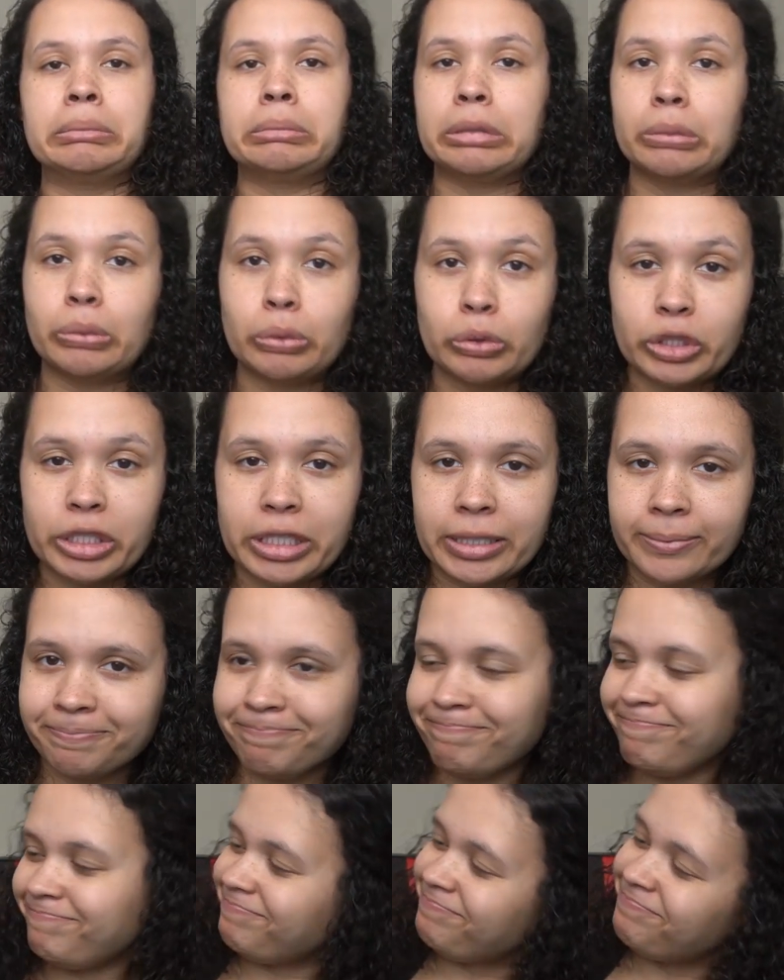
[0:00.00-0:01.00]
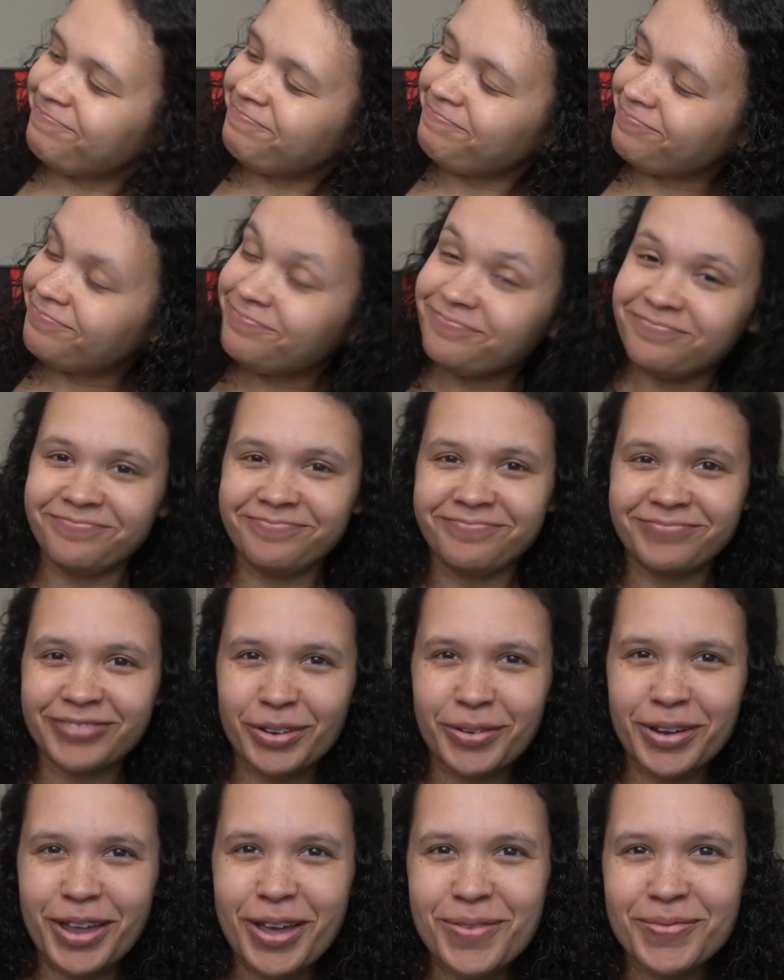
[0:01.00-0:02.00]
but we'll see.
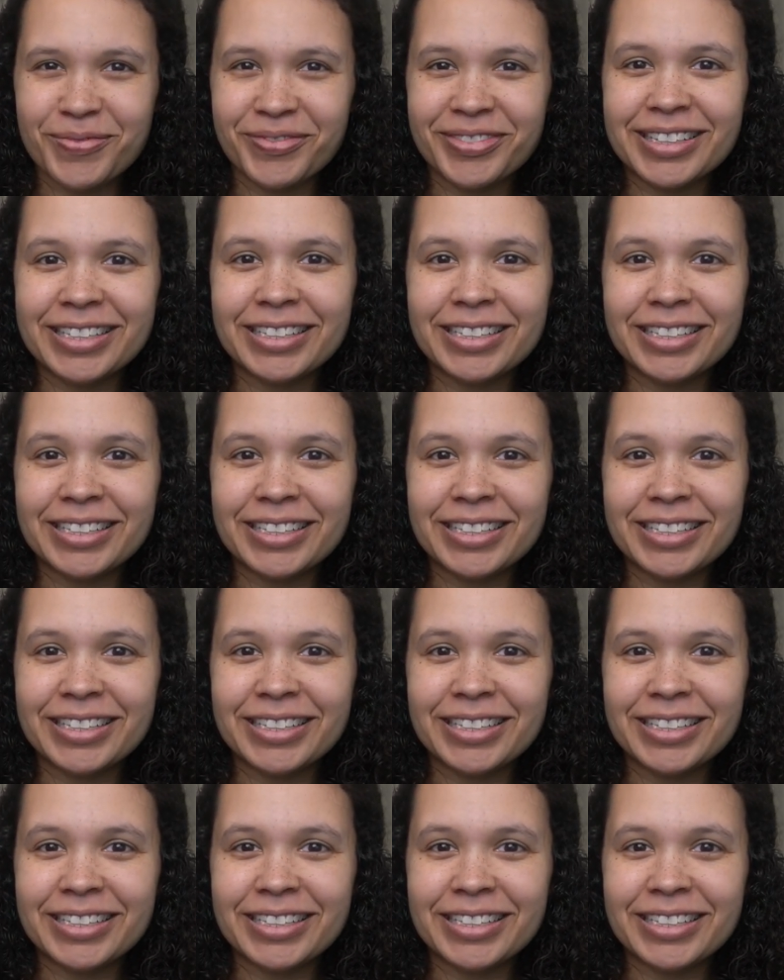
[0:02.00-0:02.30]
Here we go.